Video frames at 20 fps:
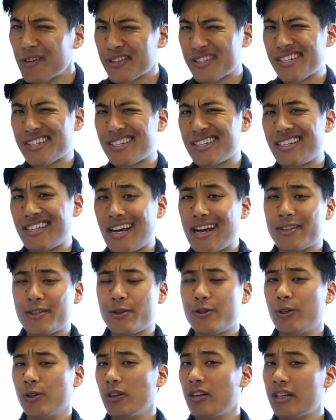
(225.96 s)
I know this isn't the
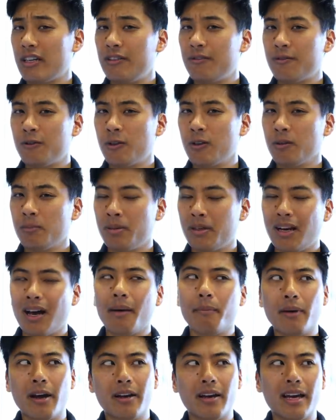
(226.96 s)
answer you're looking for, but
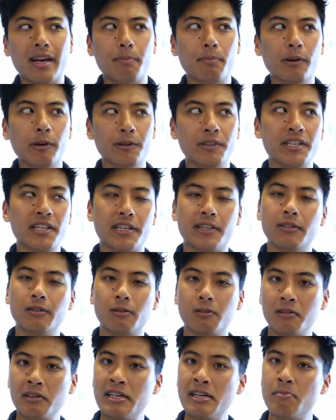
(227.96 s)
I'm not a
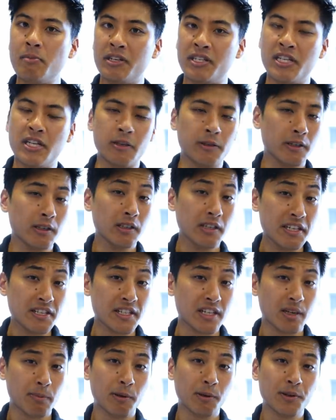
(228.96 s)
particularly
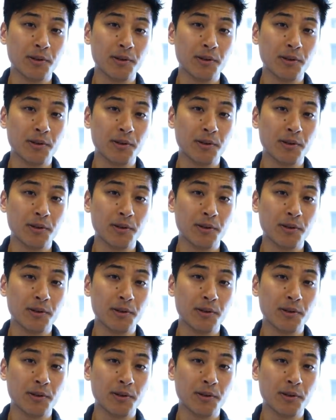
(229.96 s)
materialistic